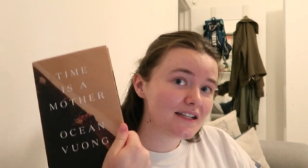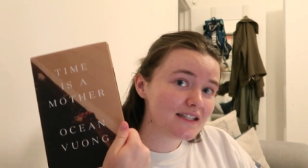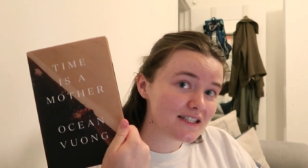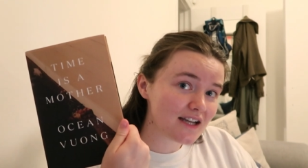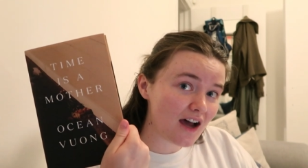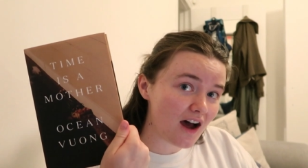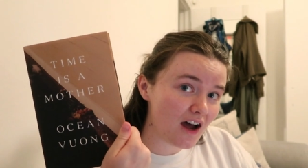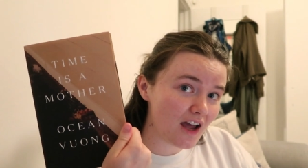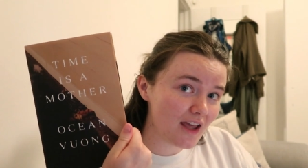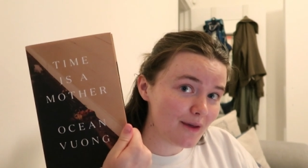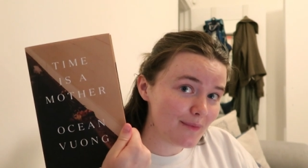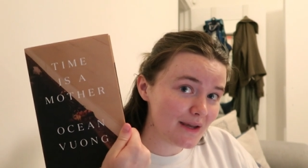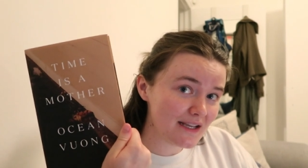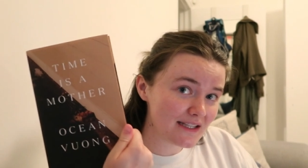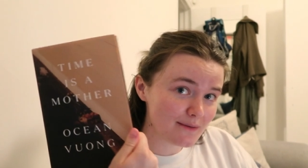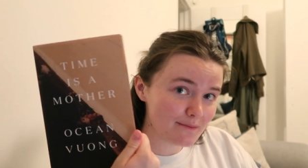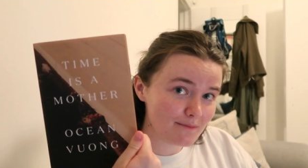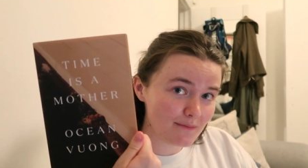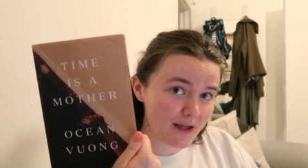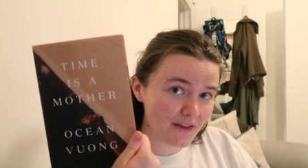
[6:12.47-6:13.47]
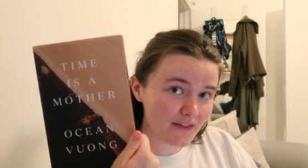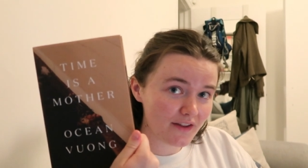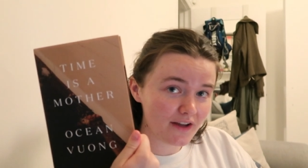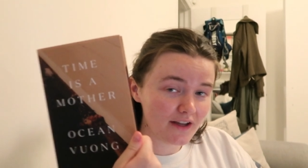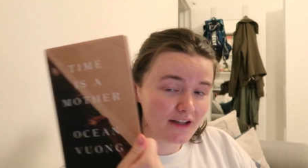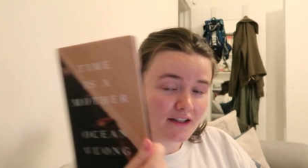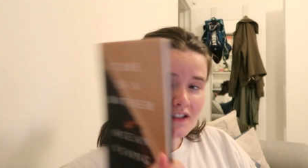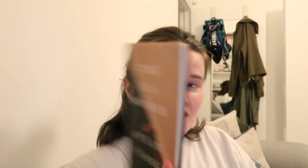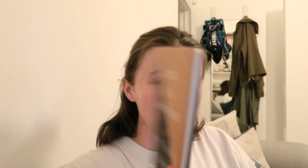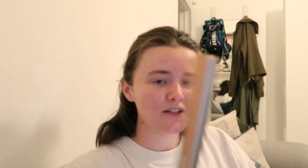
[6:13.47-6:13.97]
Time is a
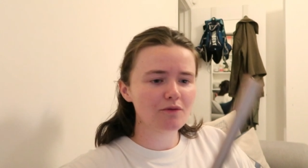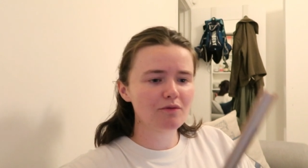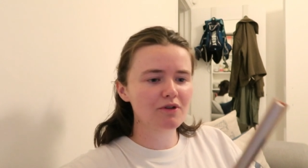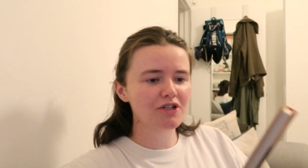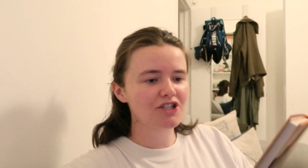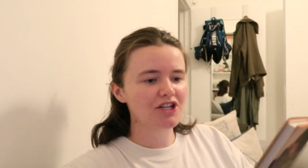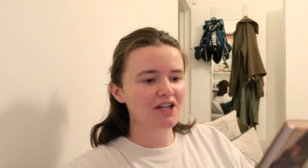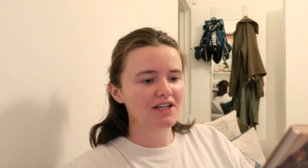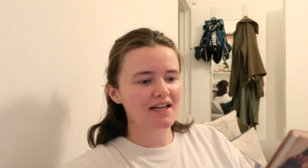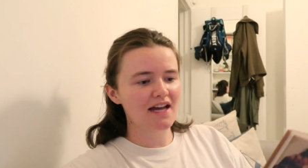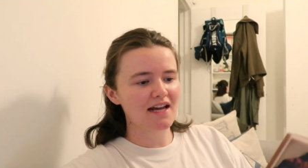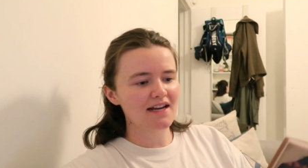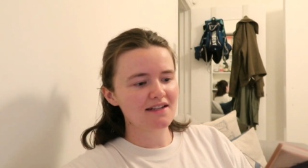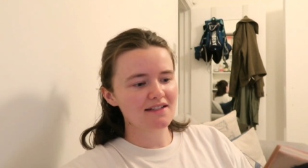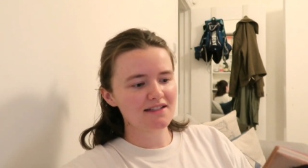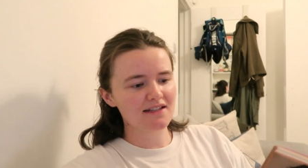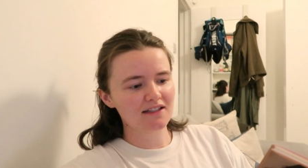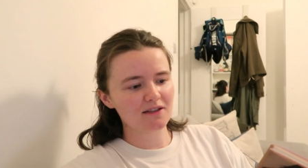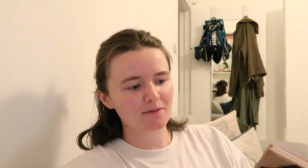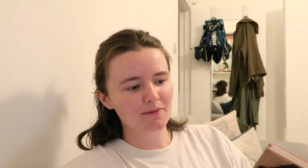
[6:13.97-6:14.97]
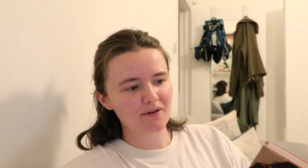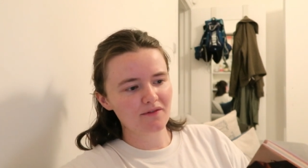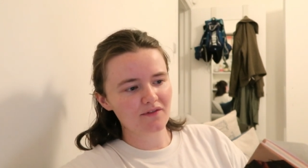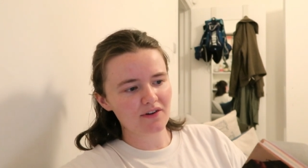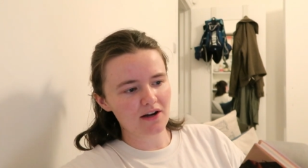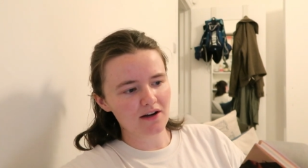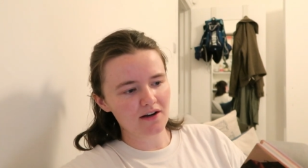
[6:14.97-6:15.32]
Mother, which again is a little bit of an